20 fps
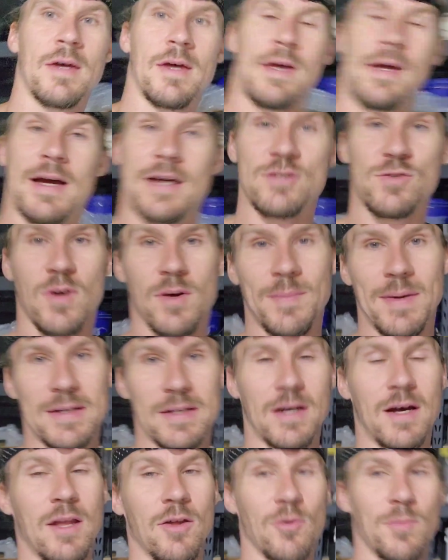Hey guys, welcome back
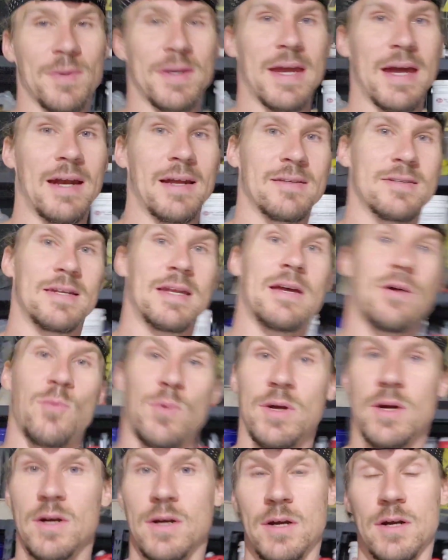to Hollywood Mechanic. Today
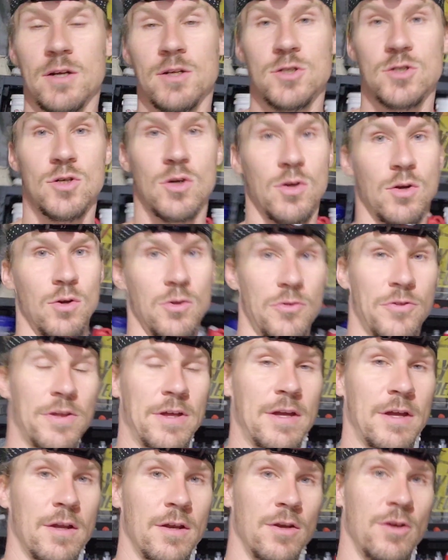we are here to show you
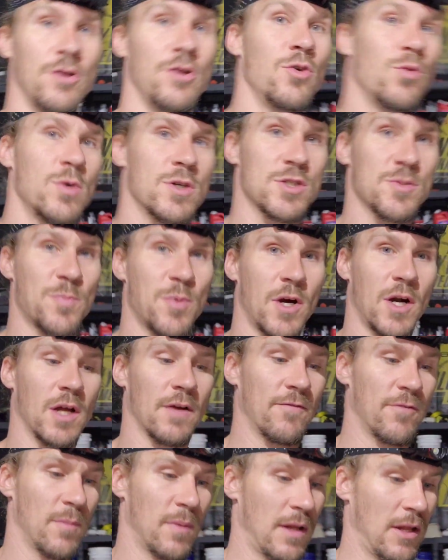the newest
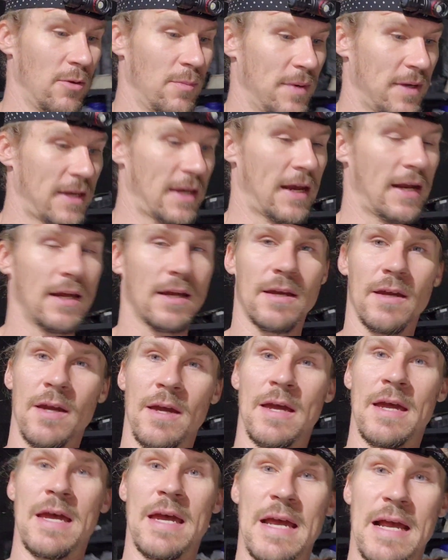product from Hollywood Mechanic,
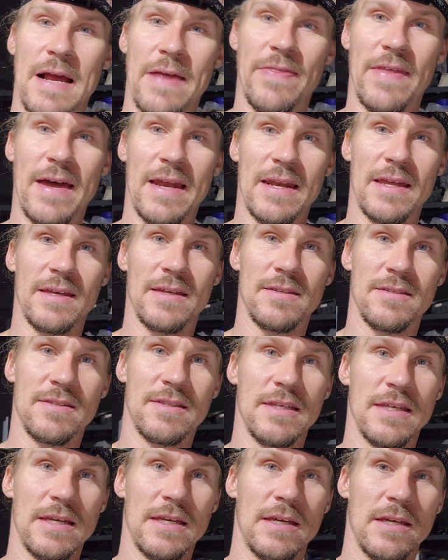and that is
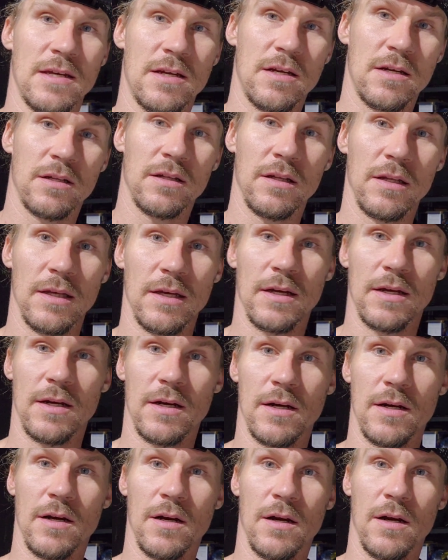the
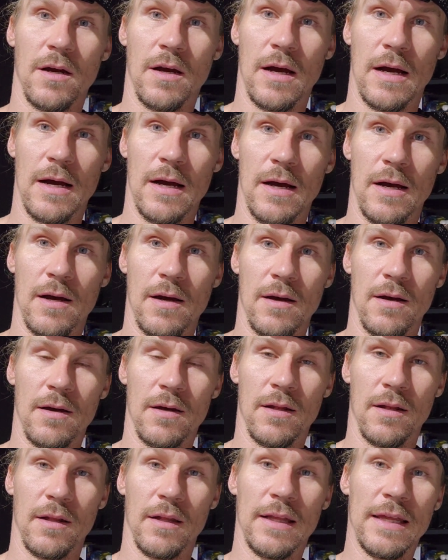clear
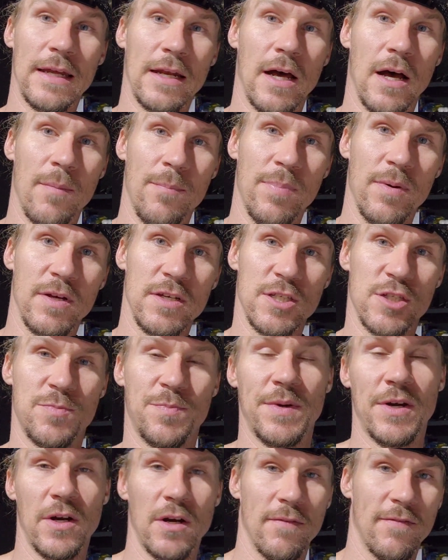lit up
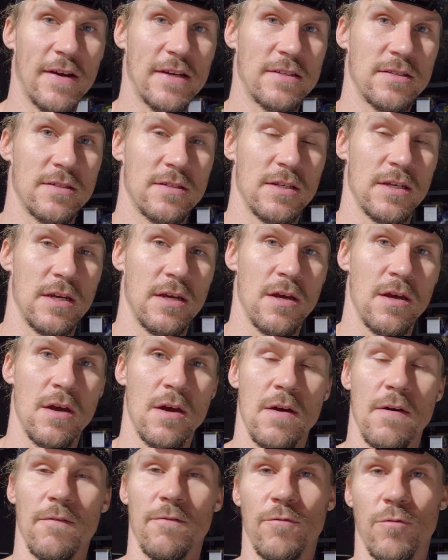Spirit of Ecstasy
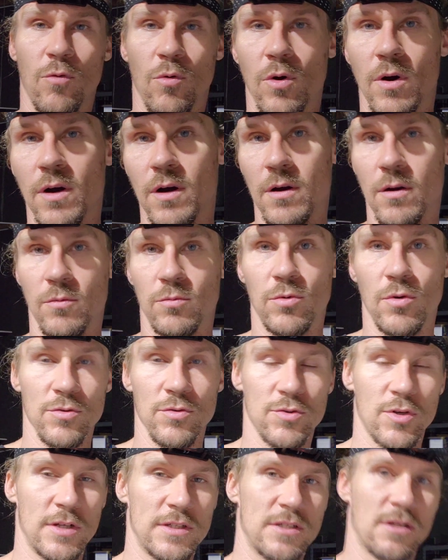for
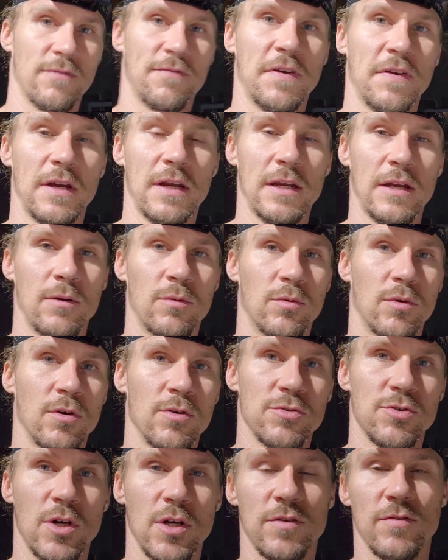Rolls-Royce. It'll fit any
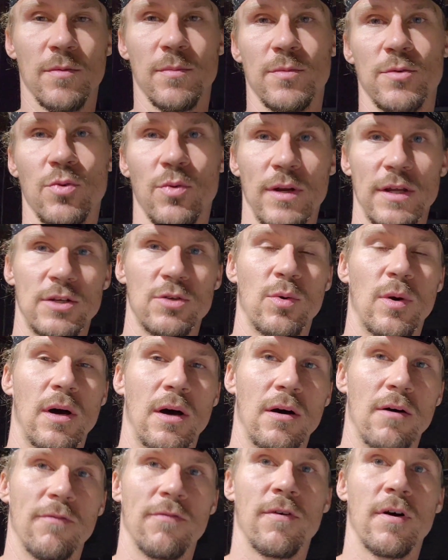Rolls-Royce from
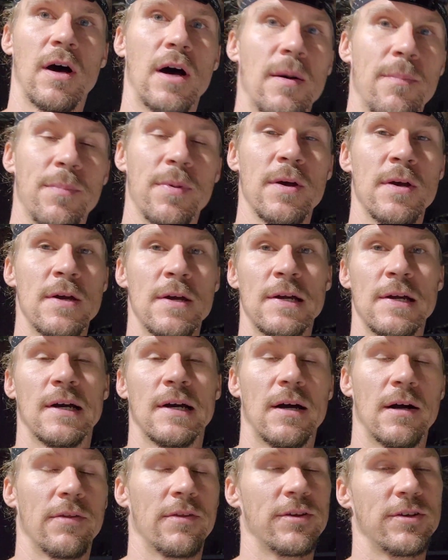2012 up,
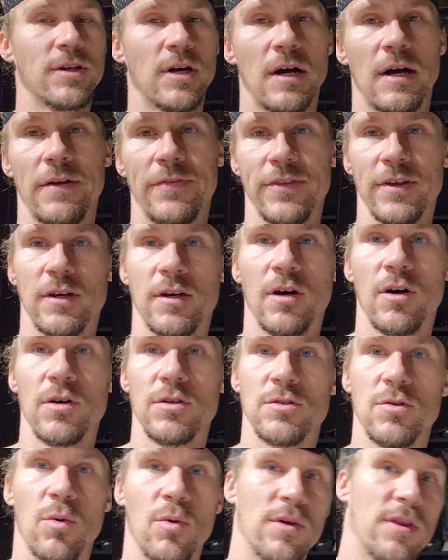the Dawn, the
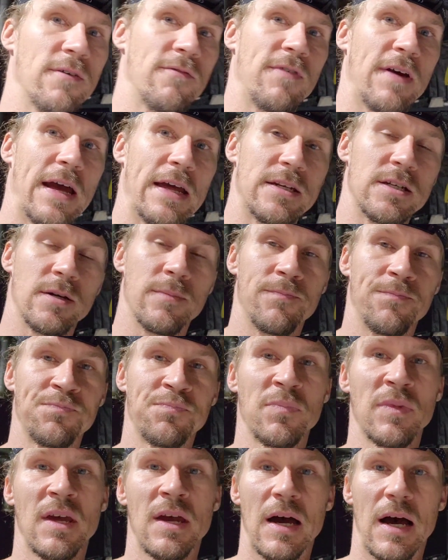Ghost, or the Phantom,
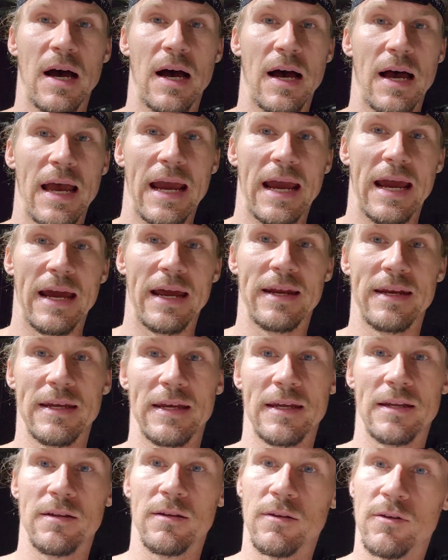and
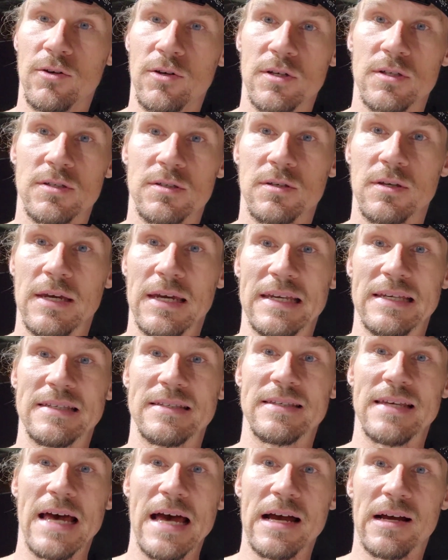it looks
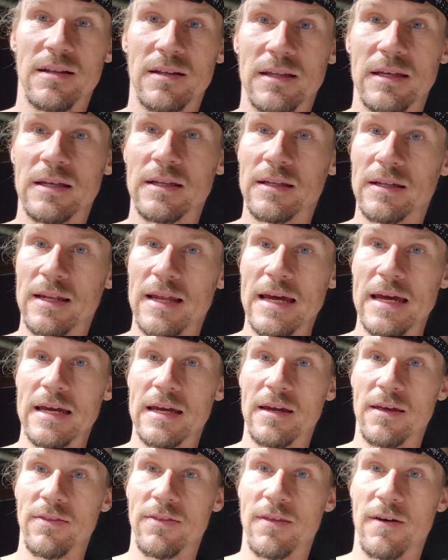exactly
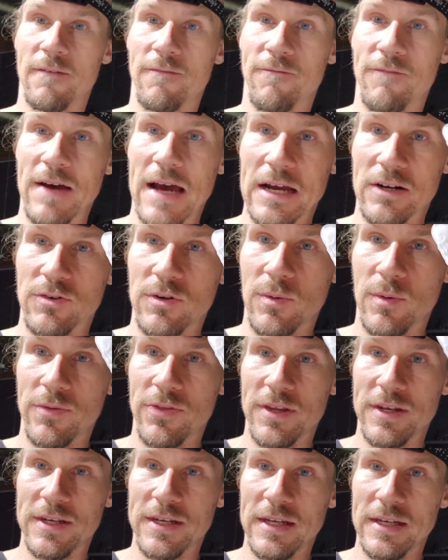like the factory
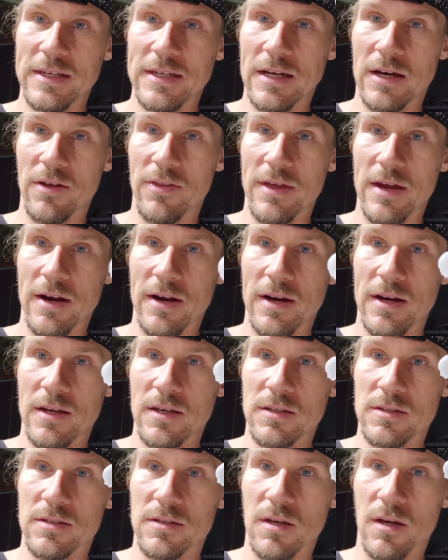one. The detail there
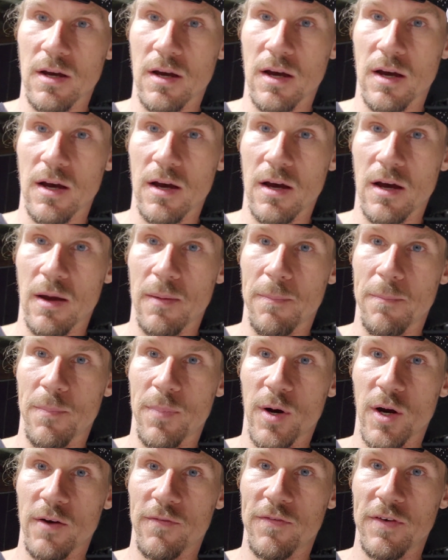is a
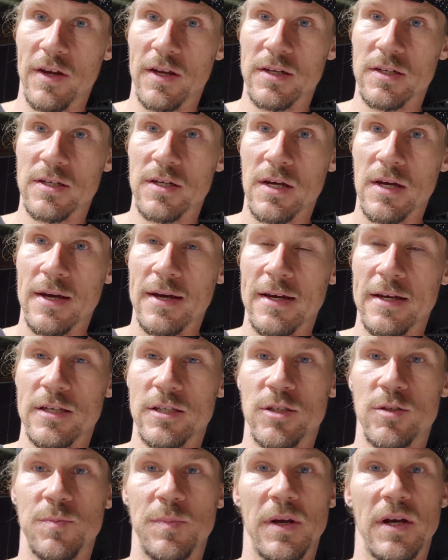perfect
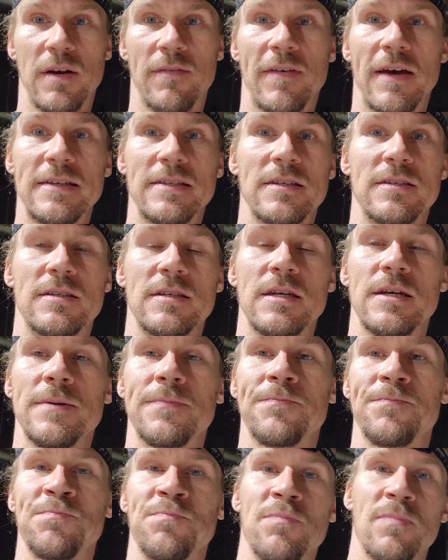Spirit of
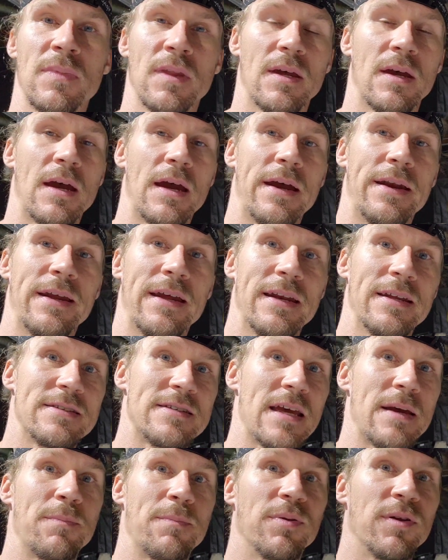Ecstasy. And it
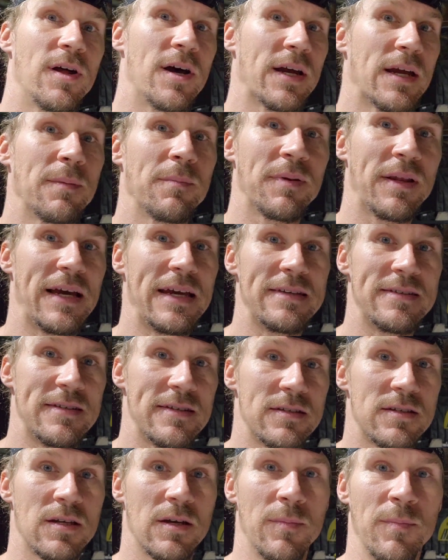is a plug-and-play
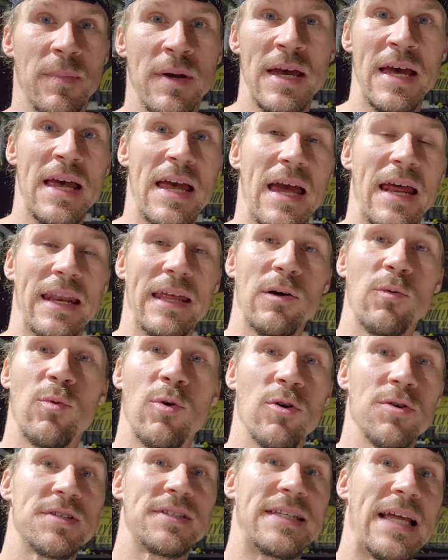system, and it
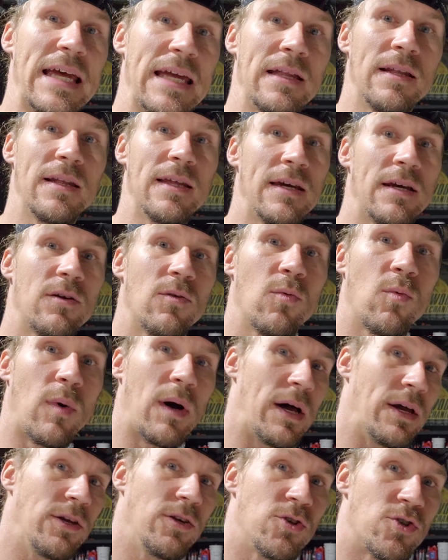will stay lit
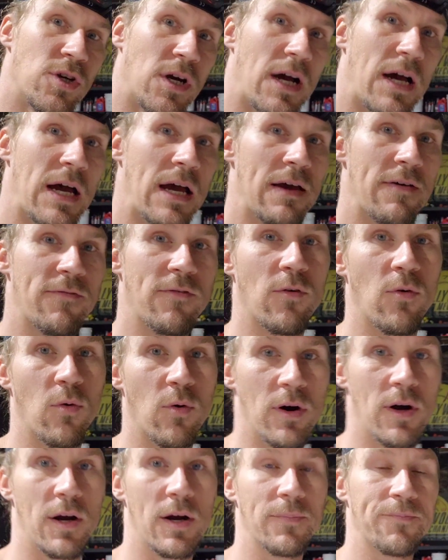while you drive
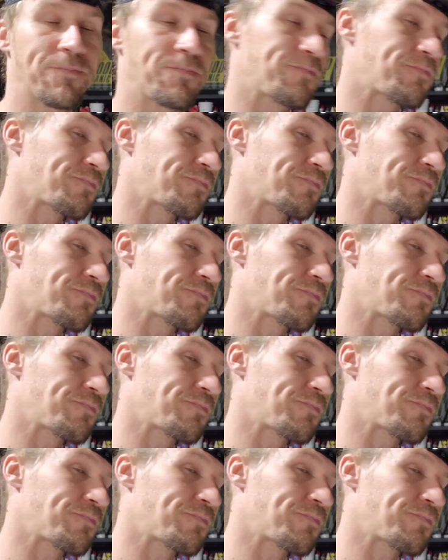or